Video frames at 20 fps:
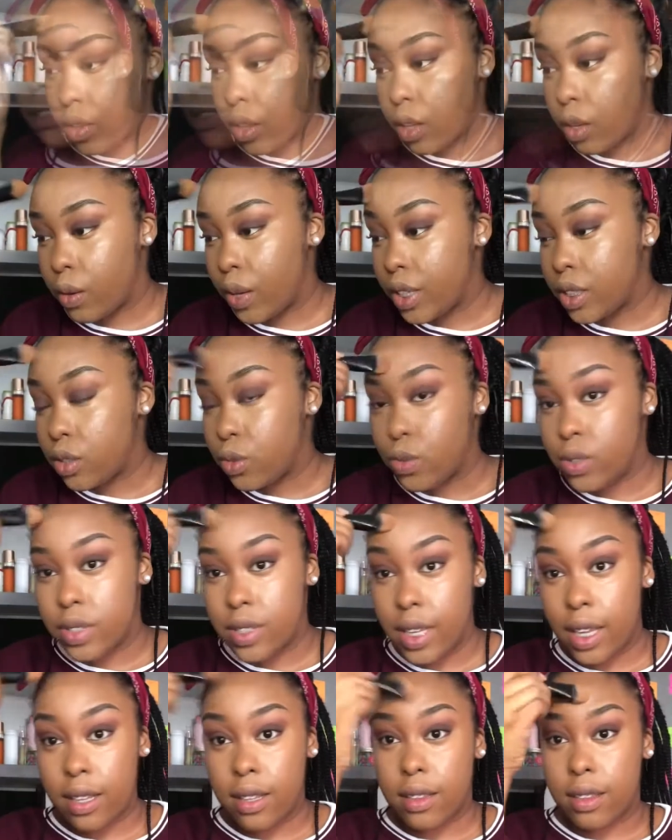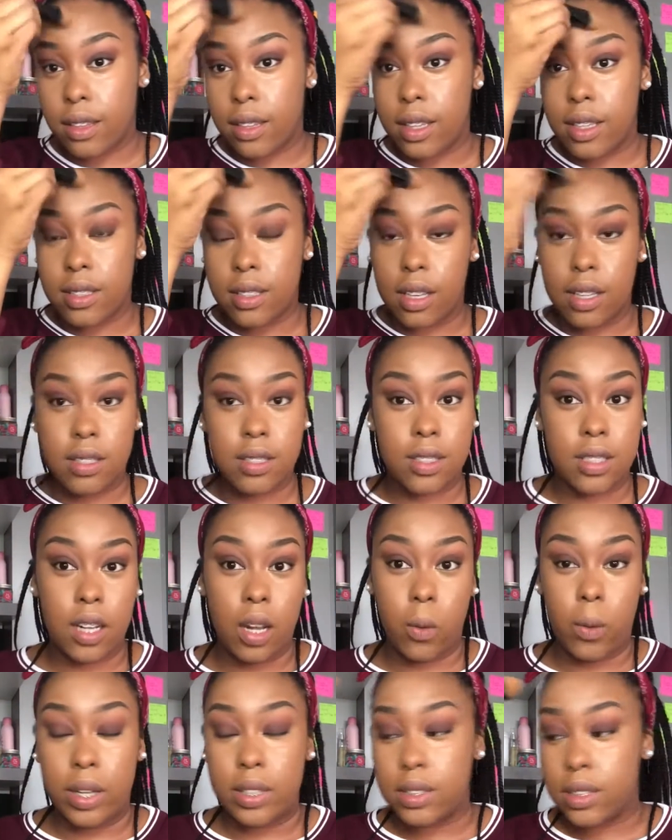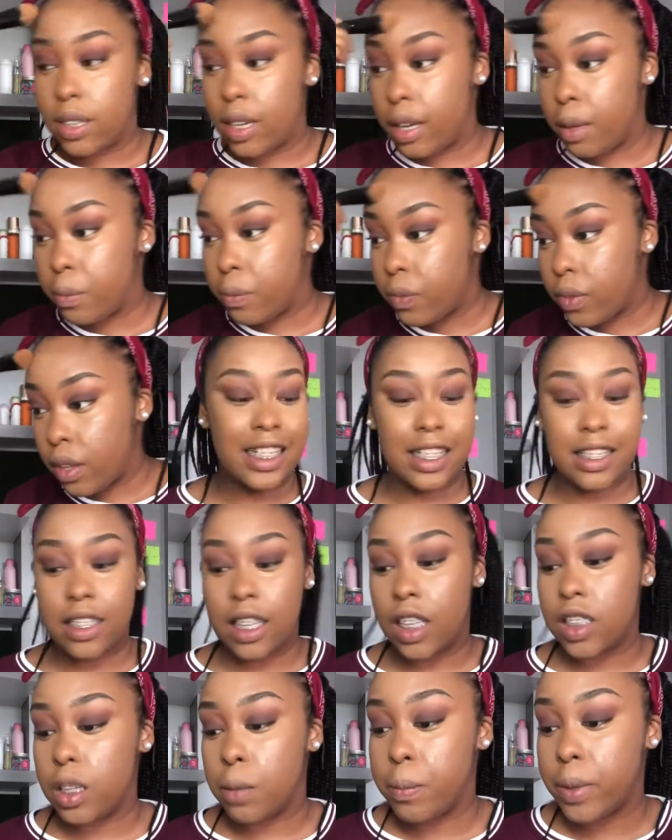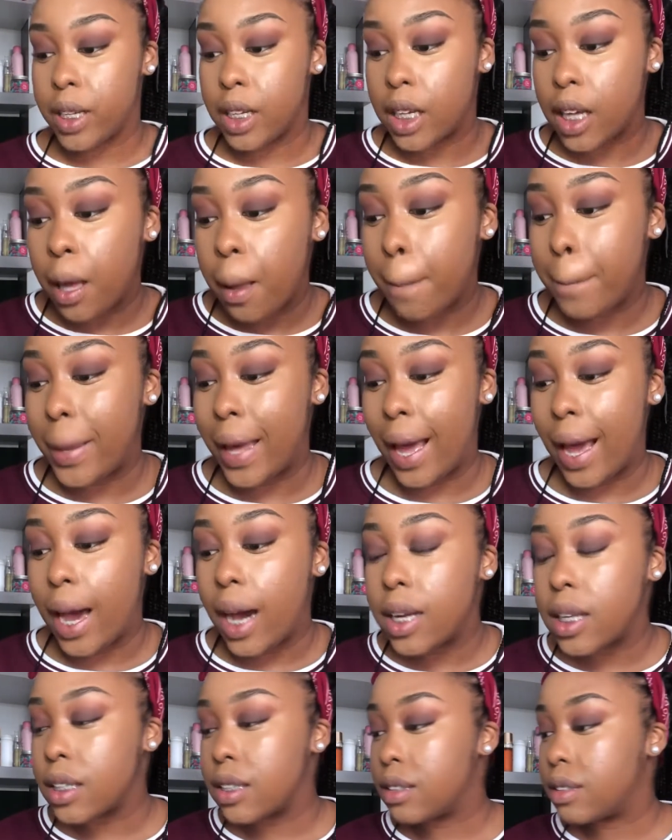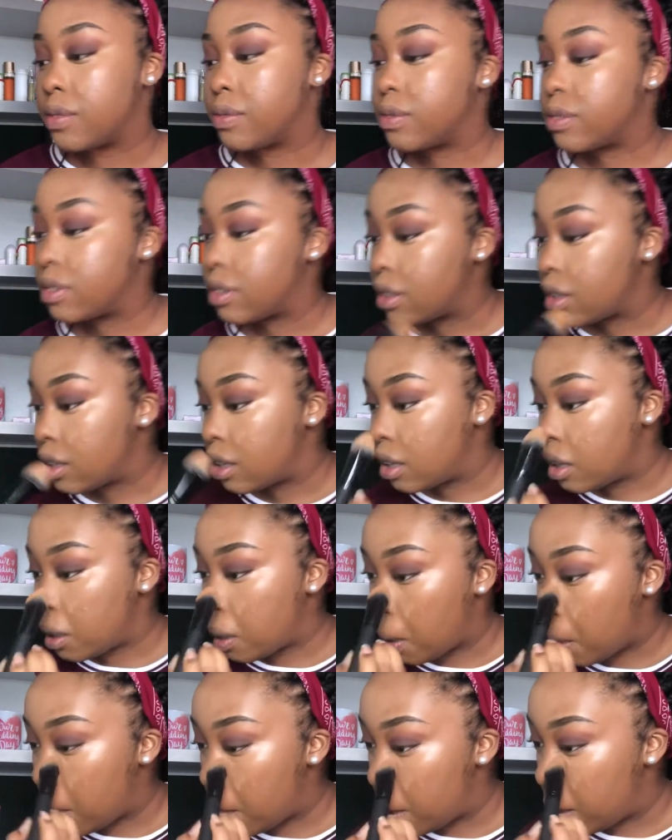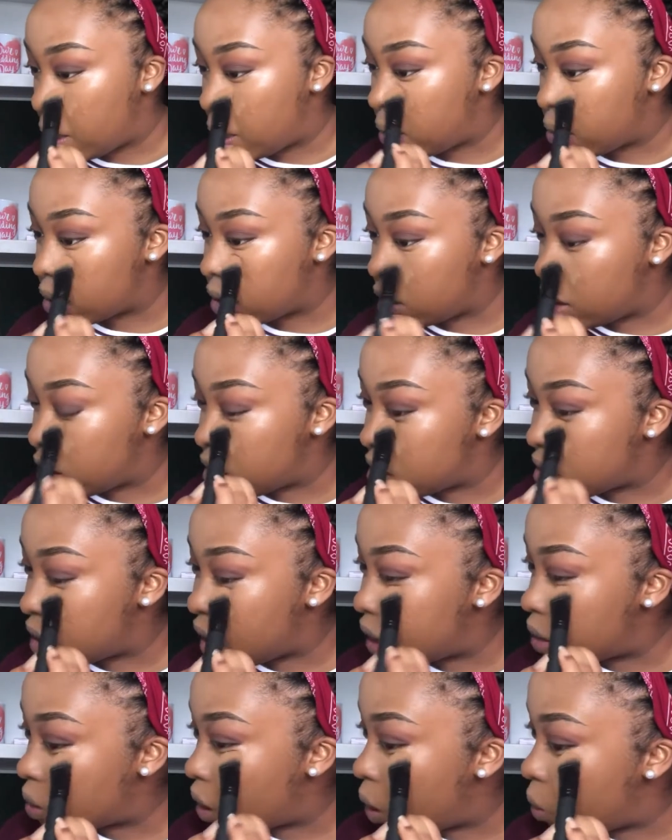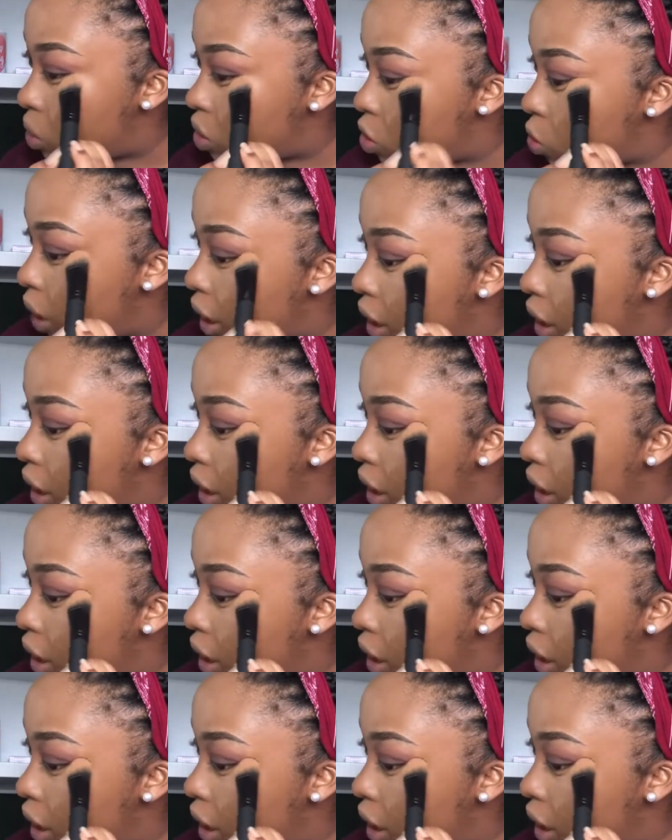Going to set this concealer one time, like Sacha Buttercup powder, because that's how I would do